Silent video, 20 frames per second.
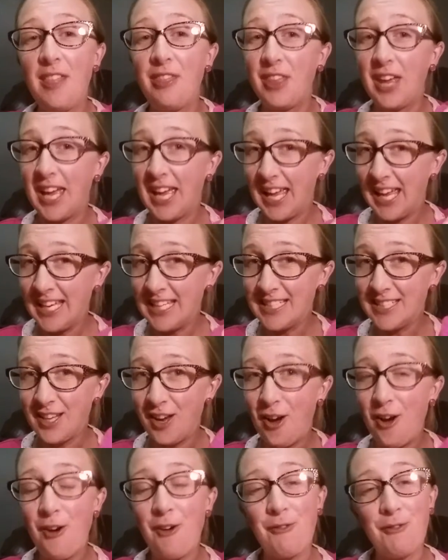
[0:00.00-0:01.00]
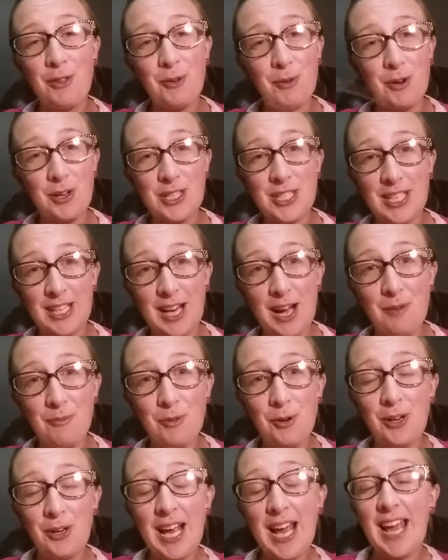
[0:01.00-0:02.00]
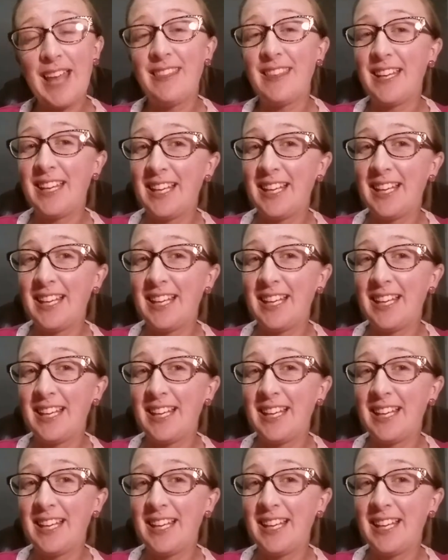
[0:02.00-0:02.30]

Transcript: The heat of the washing up water and